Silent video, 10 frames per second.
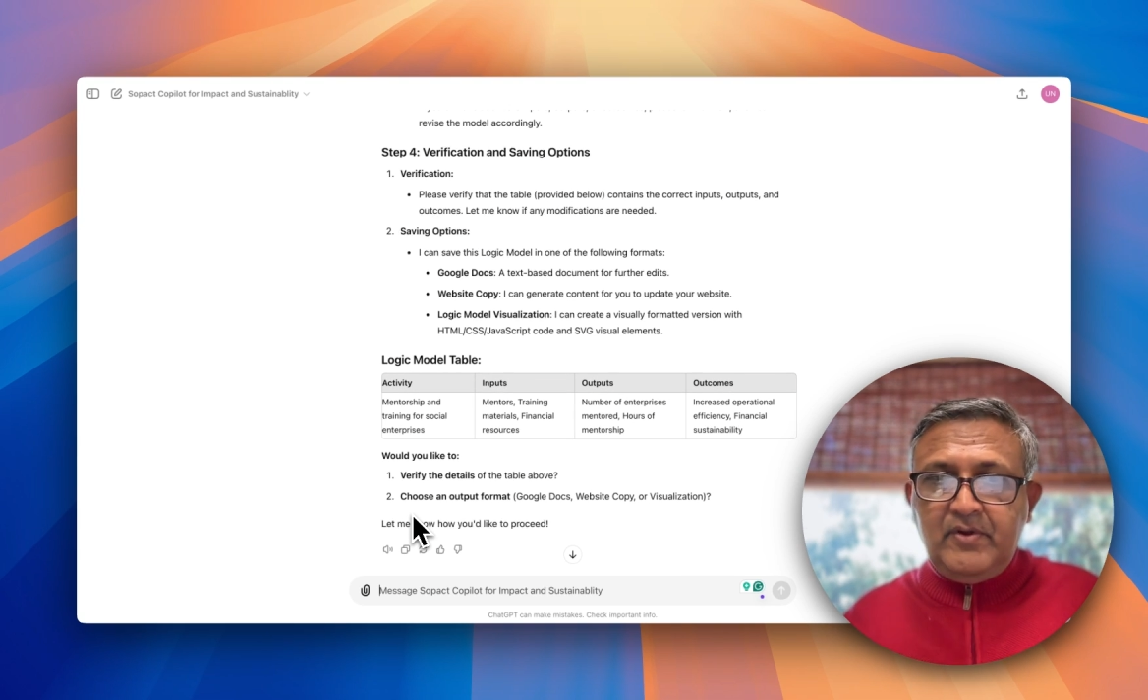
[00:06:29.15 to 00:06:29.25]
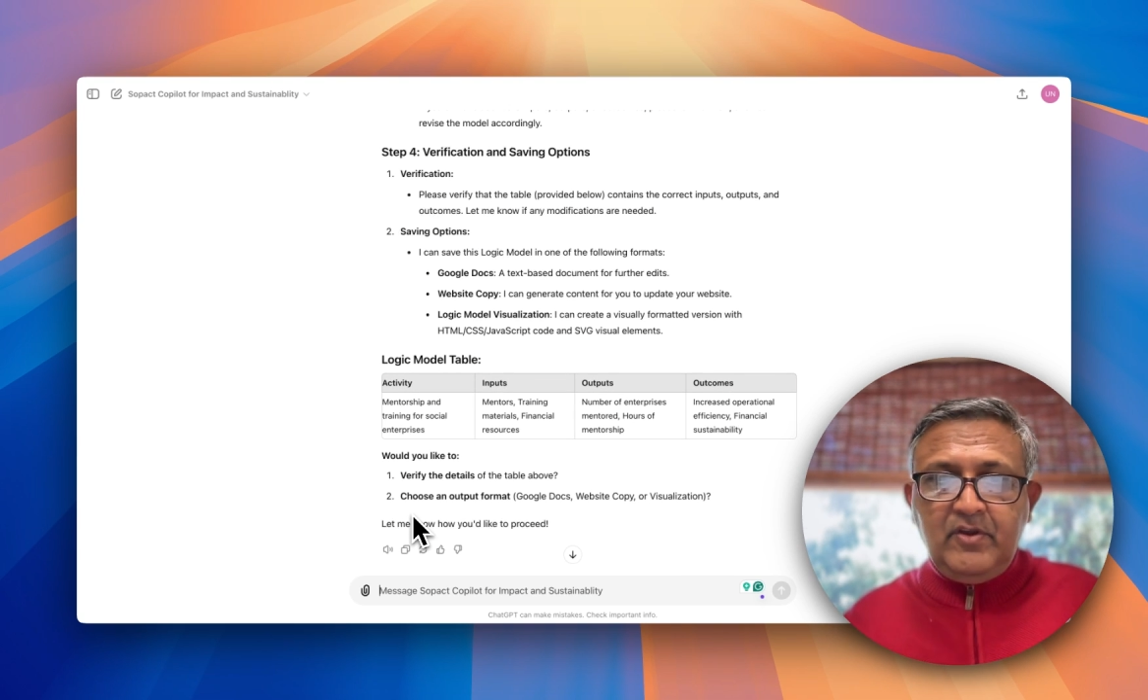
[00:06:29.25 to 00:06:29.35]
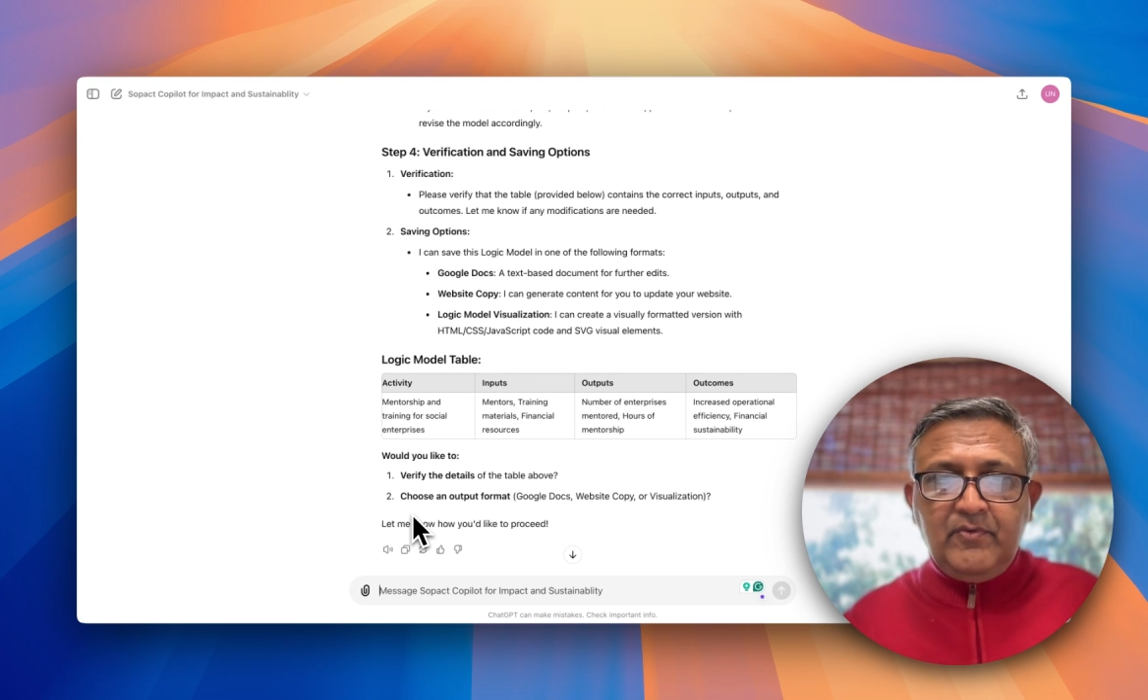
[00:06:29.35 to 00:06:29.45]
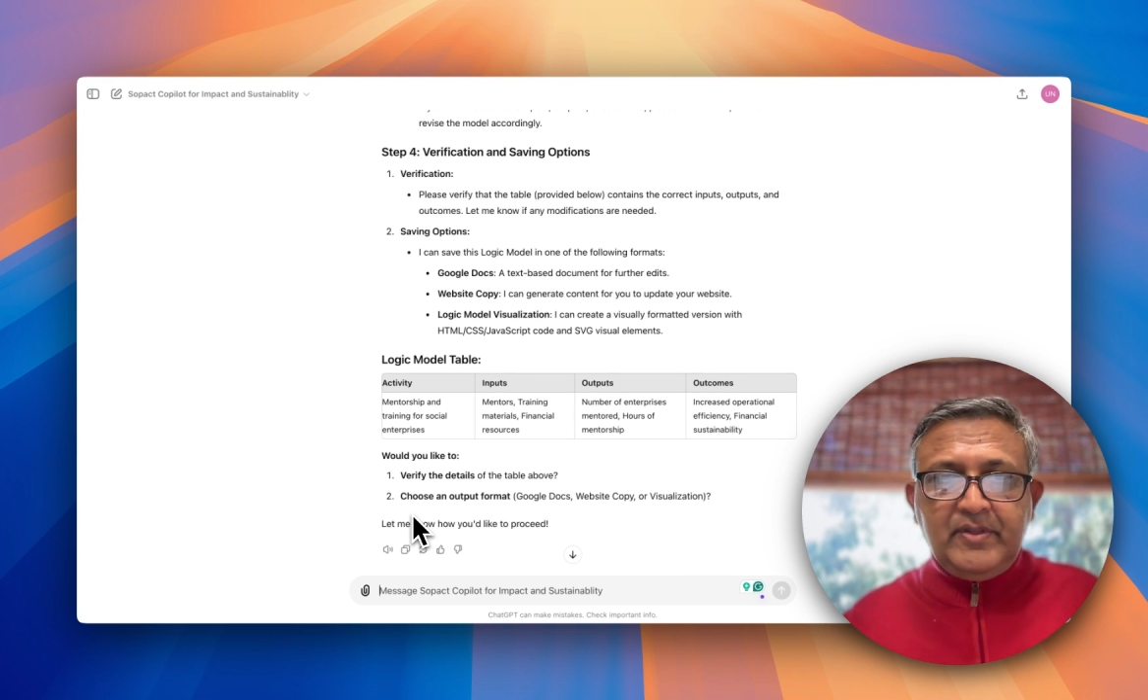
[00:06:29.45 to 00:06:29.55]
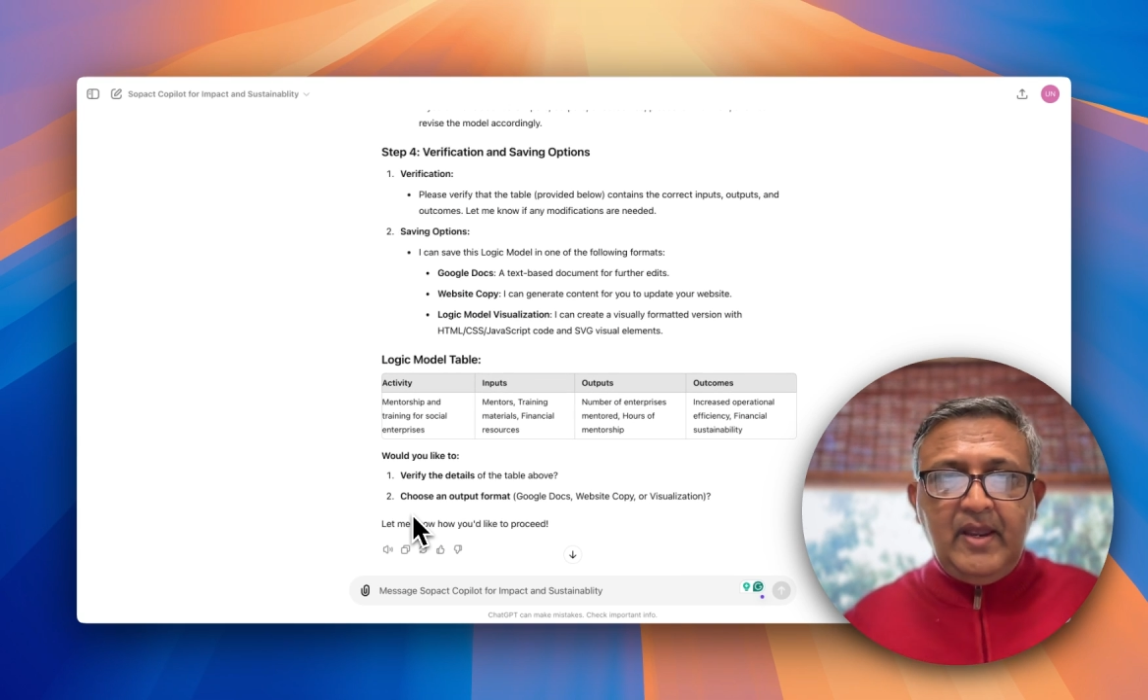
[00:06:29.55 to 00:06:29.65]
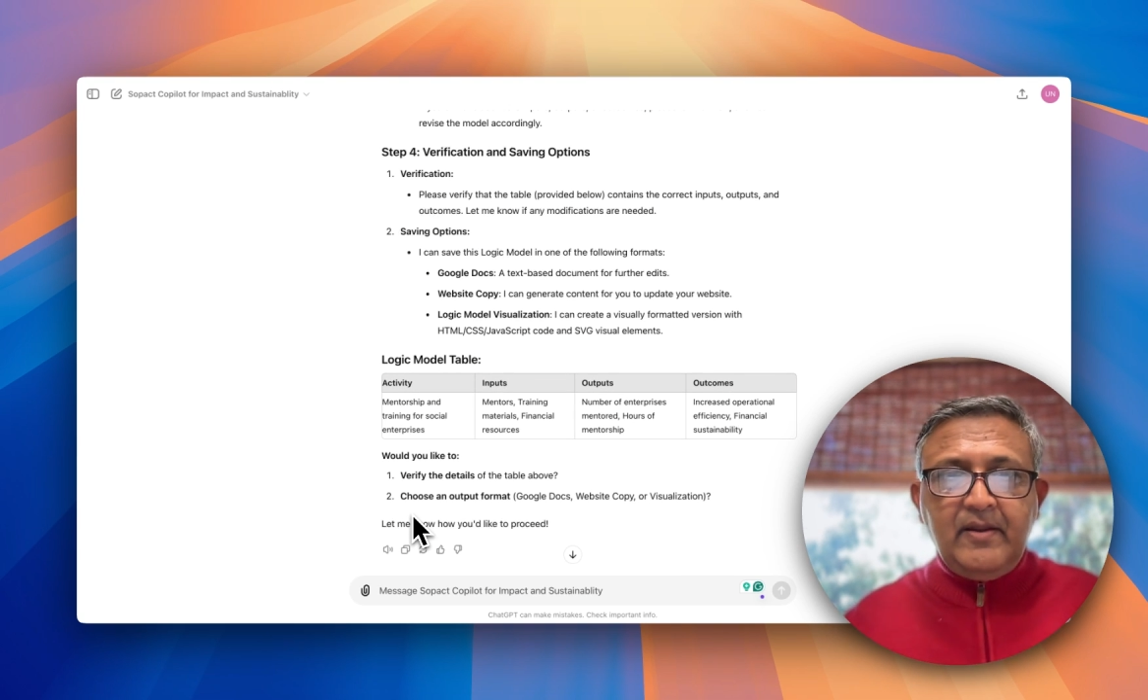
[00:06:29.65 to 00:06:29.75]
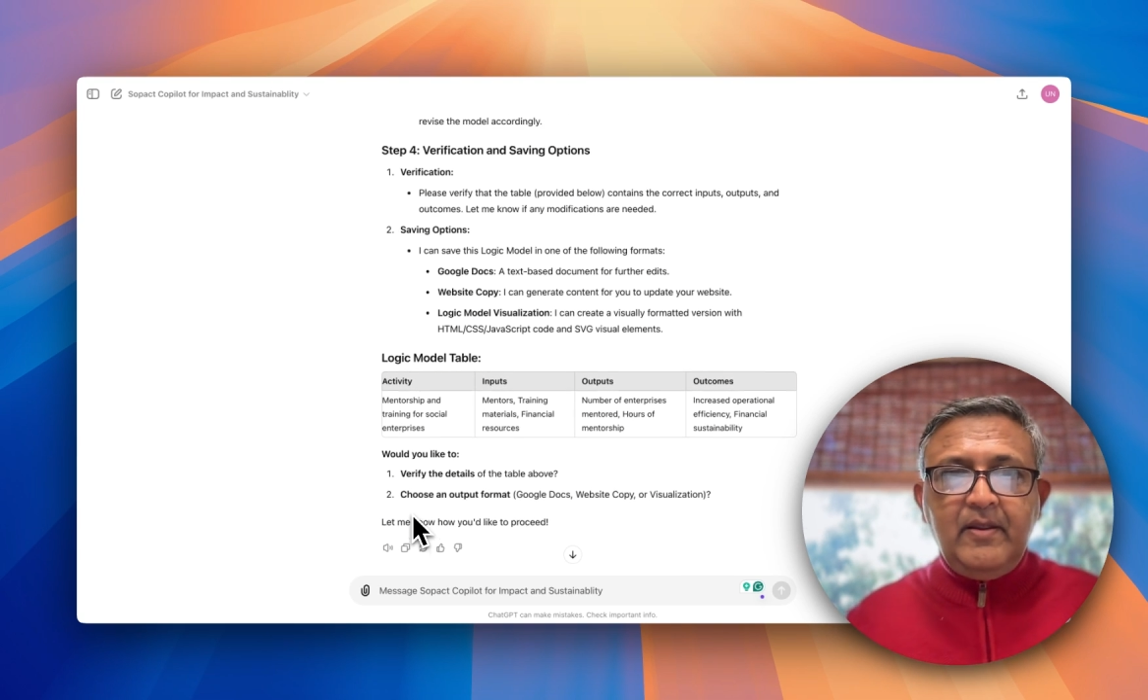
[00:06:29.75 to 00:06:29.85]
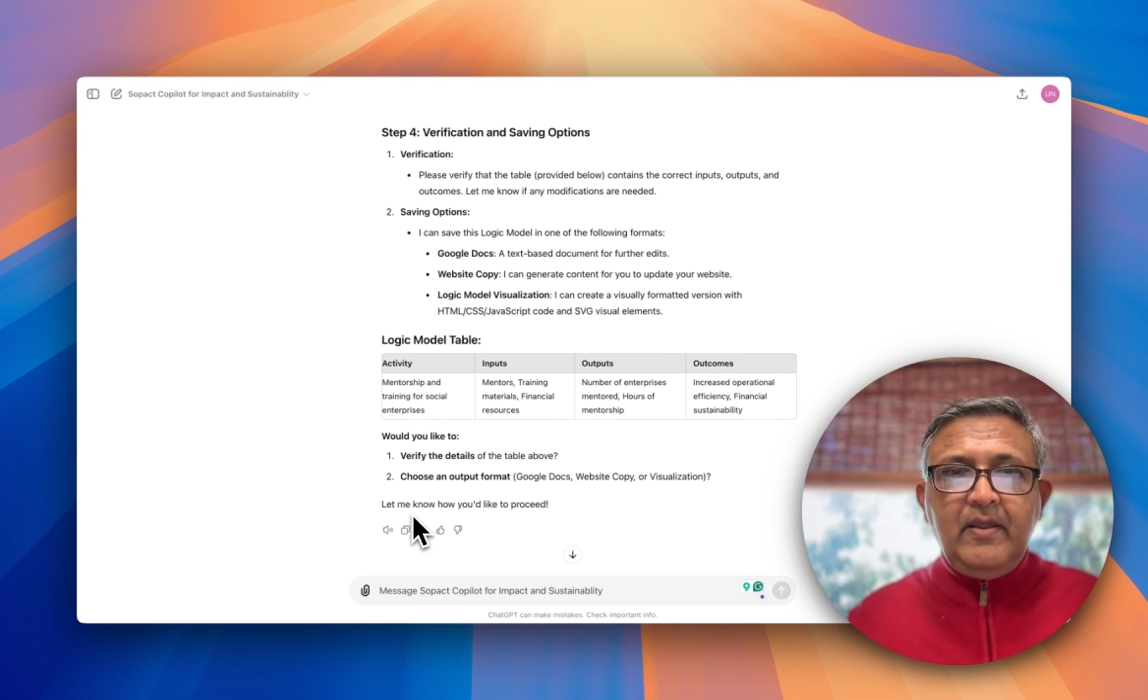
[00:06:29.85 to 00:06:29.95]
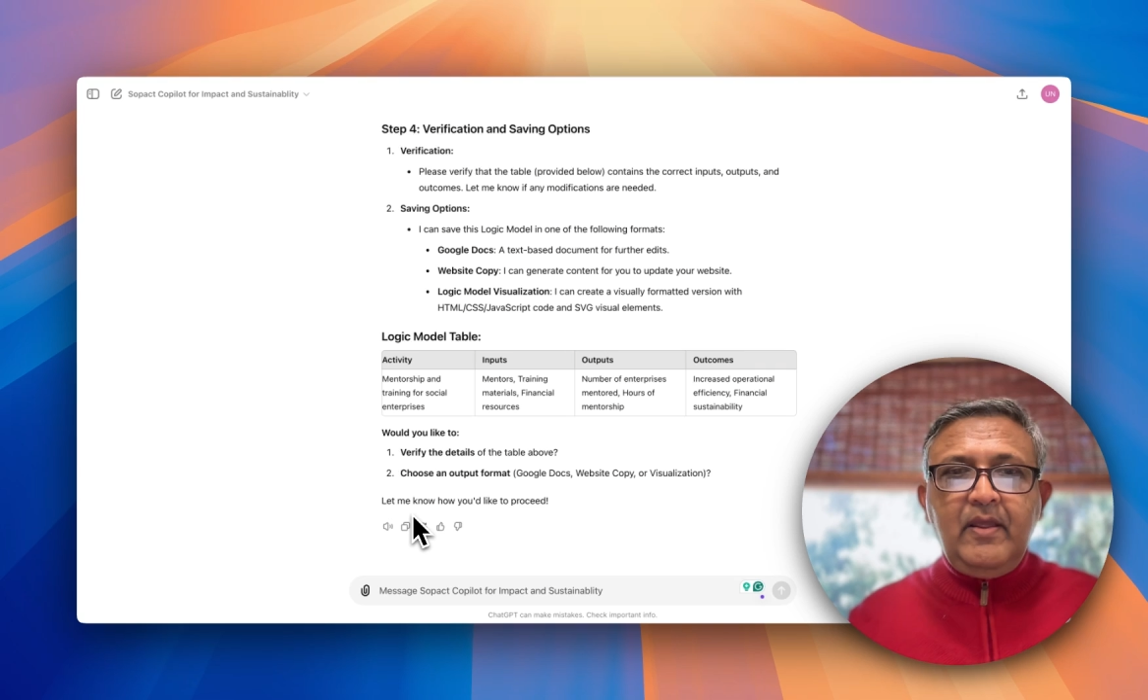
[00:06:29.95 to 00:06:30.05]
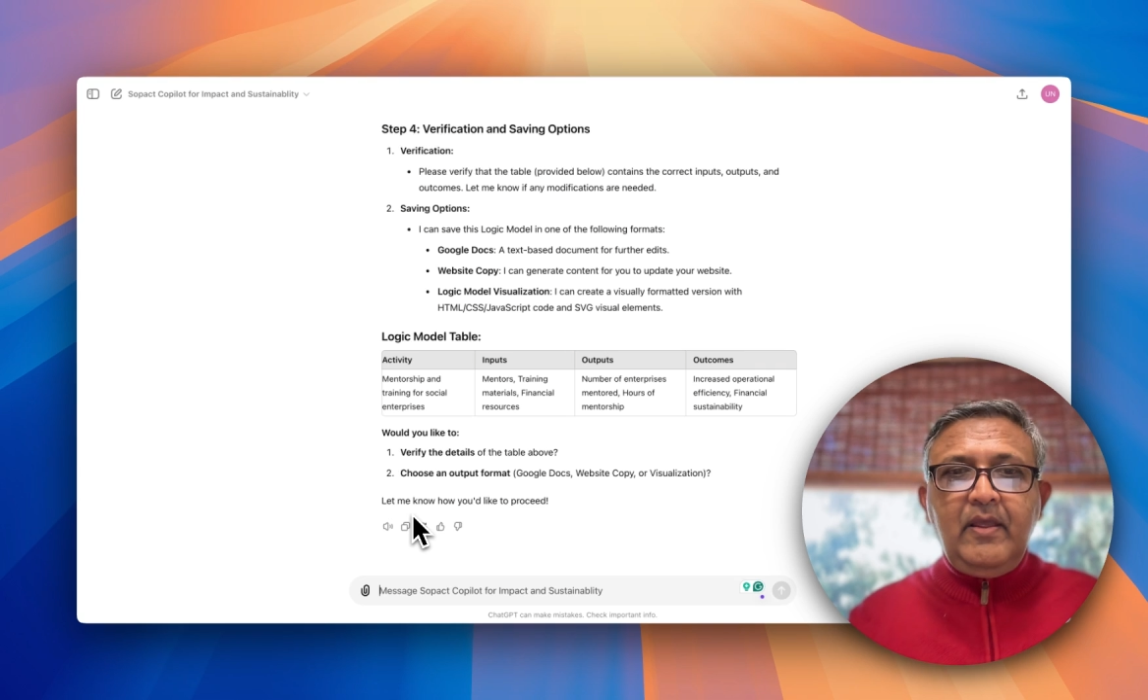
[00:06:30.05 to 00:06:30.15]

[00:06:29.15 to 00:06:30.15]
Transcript: video for that.